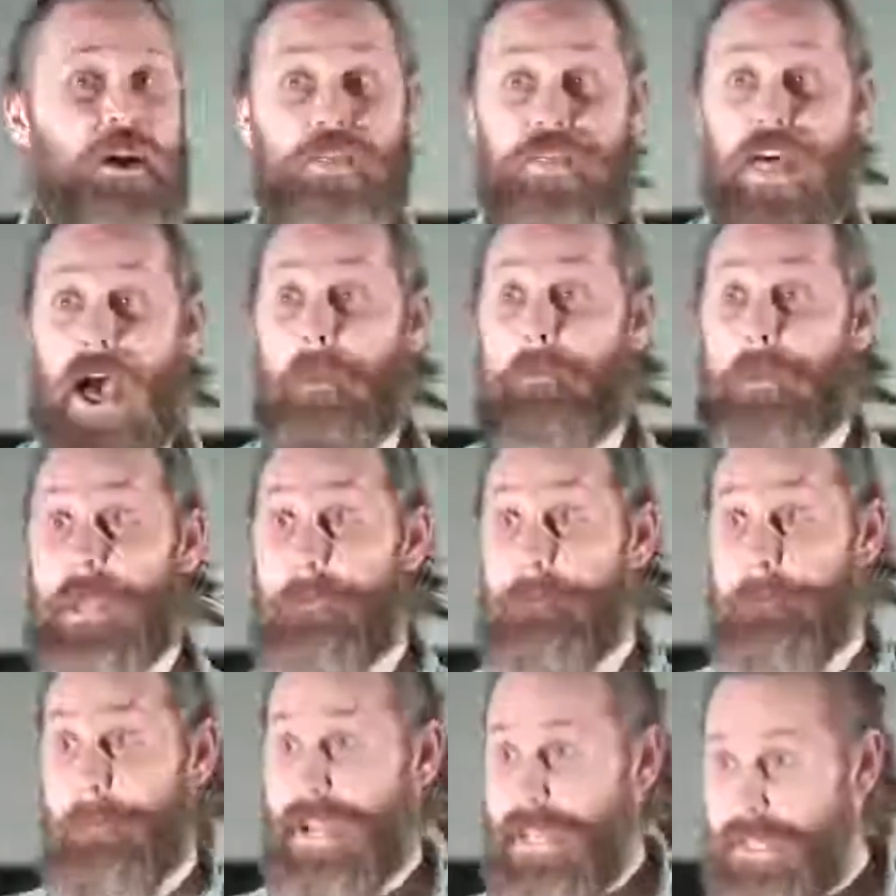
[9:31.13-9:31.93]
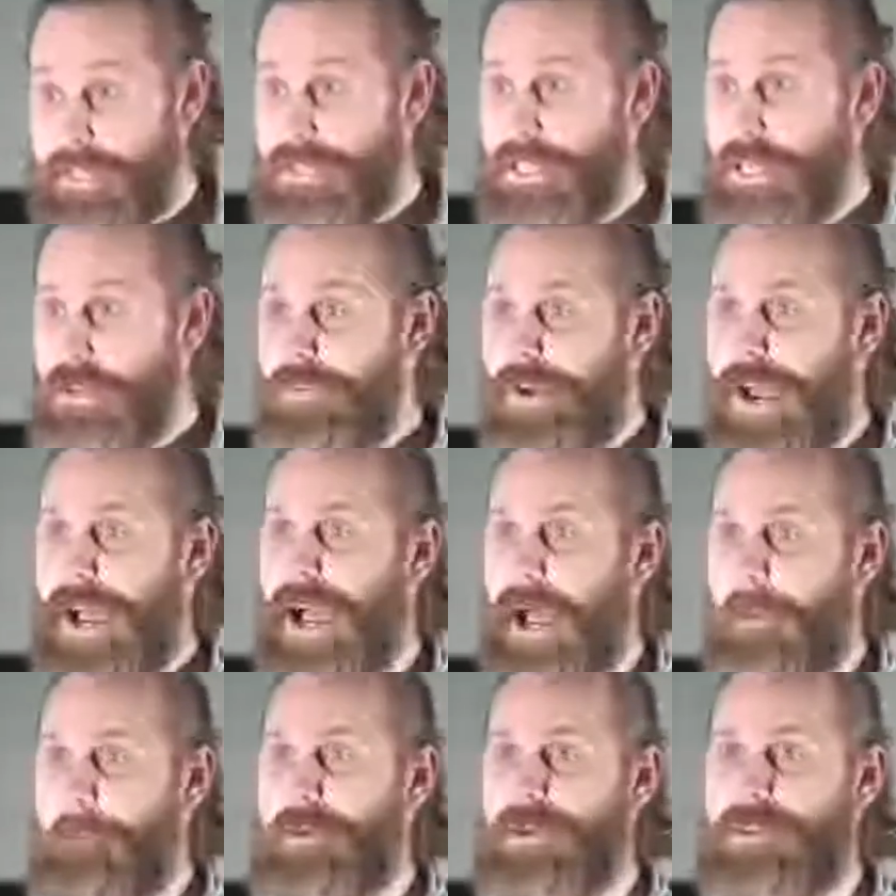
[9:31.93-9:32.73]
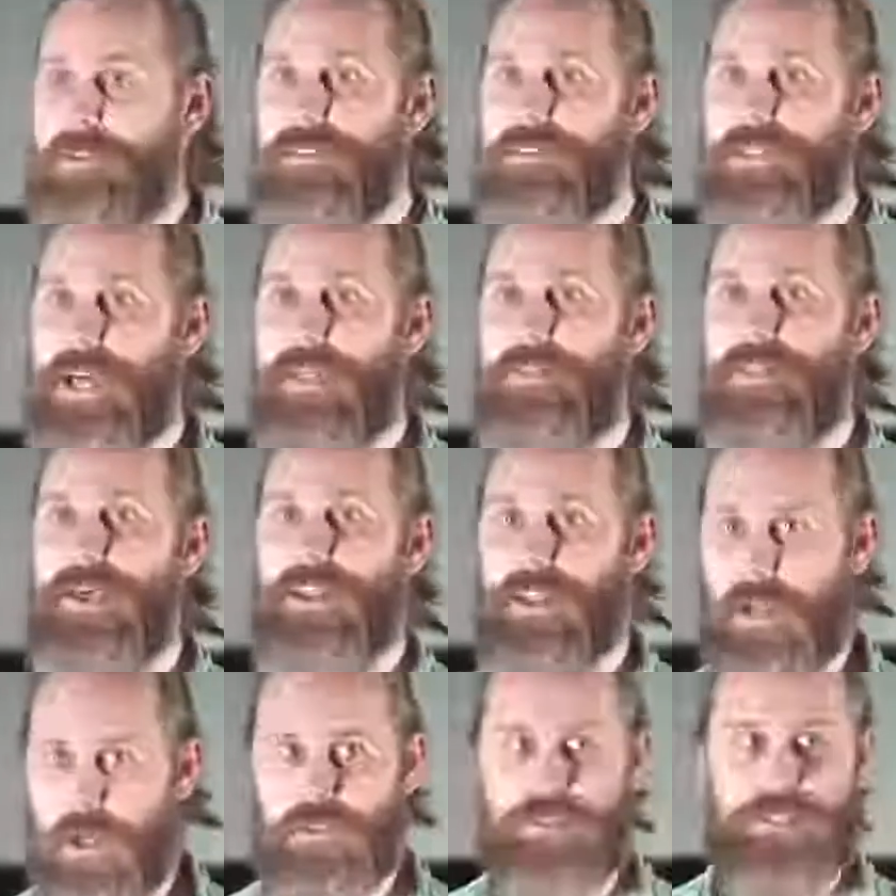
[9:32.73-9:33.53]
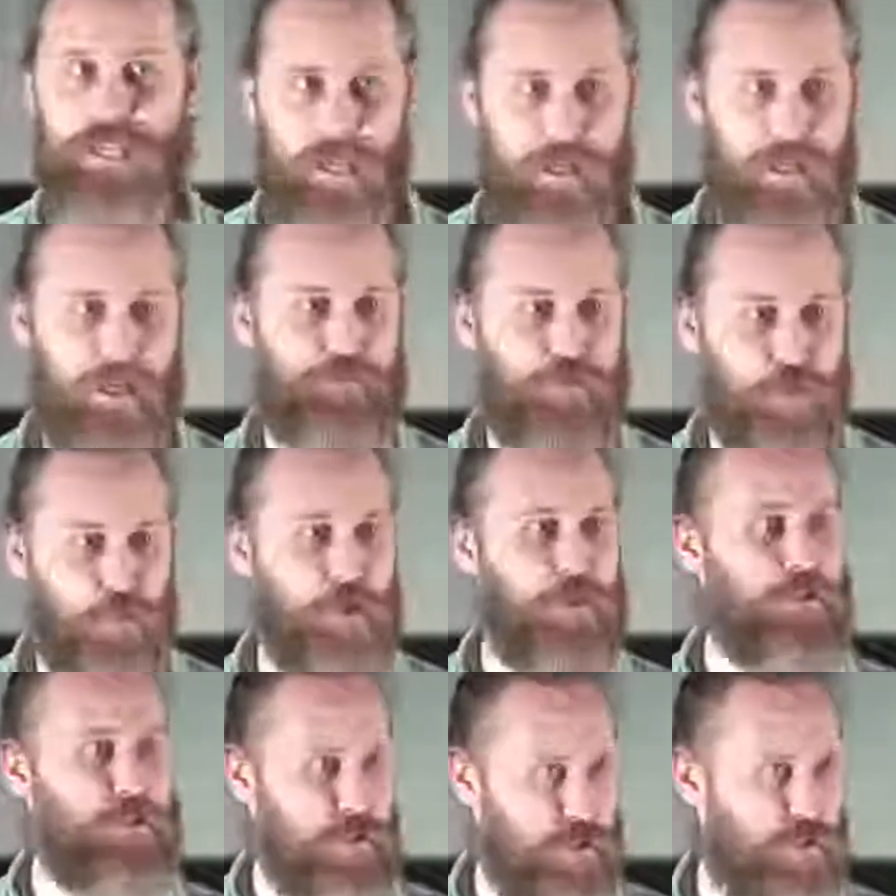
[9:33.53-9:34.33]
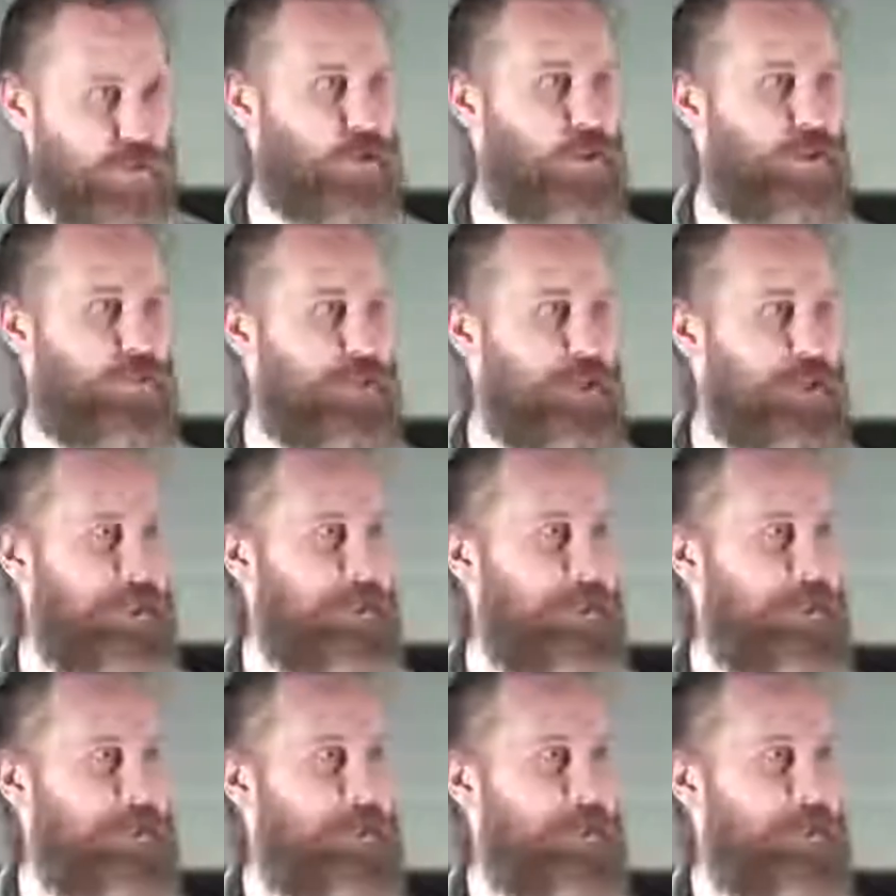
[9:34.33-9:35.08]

that'd be amazing if it happens, and then I'll tell everyone the story.